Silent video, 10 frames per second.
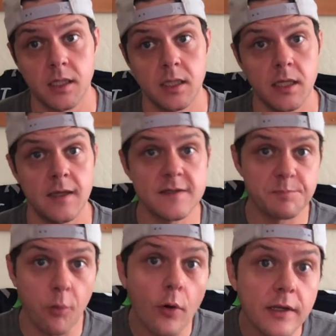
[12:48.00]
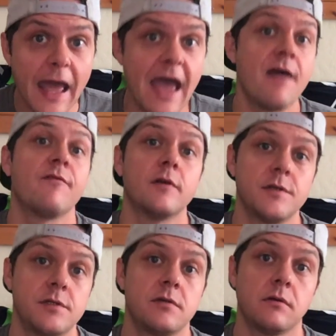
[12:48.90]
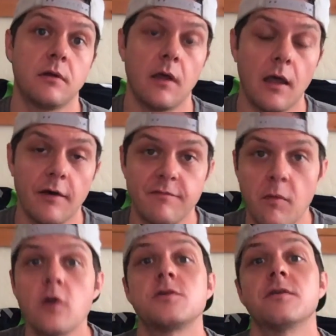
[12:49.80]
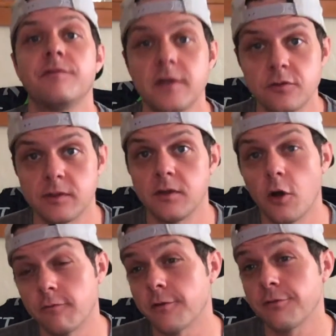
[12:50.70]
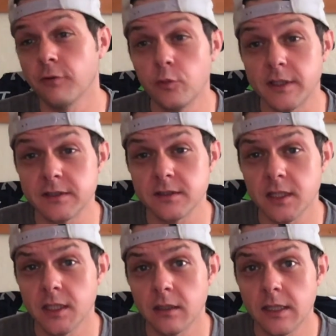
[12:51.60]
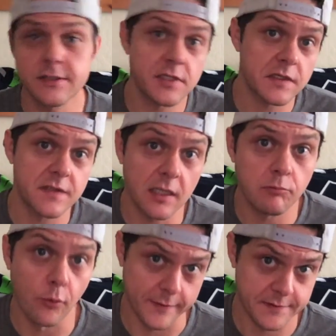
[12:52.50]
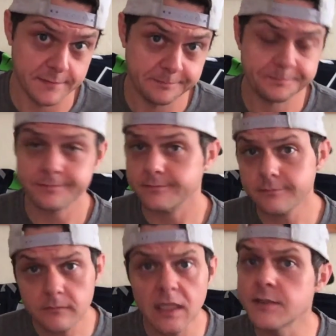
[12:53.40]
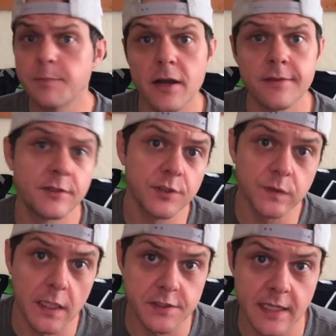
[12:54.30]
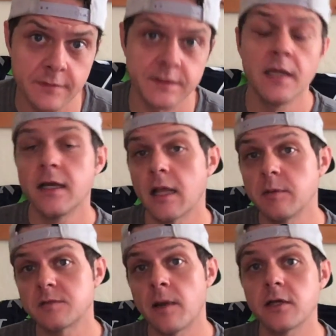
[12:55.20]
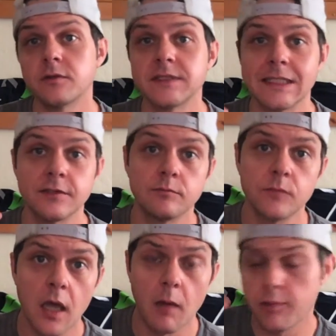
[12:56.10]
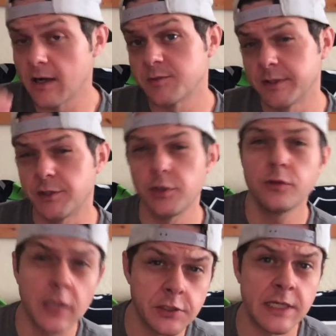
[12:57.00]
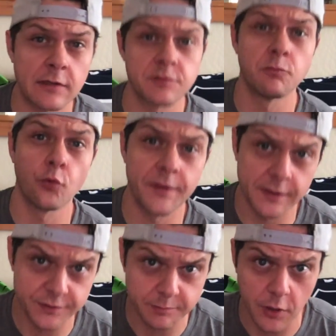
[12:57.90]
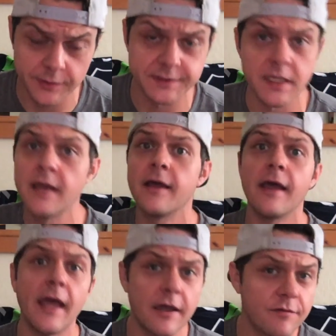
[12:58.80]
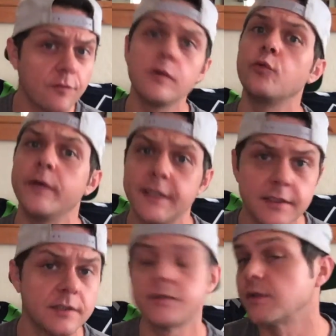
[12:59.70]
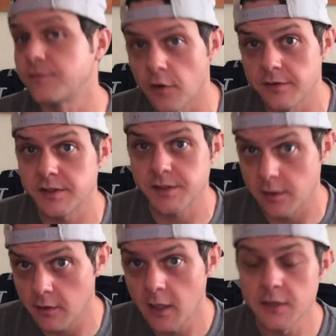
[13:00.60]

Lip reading: His point average of margin of victory over 3 weeks is 16 points. It's better than 2 touchdowns. That means Michael is getting approximately 2 touchdowns more than his opponents every week so far this year.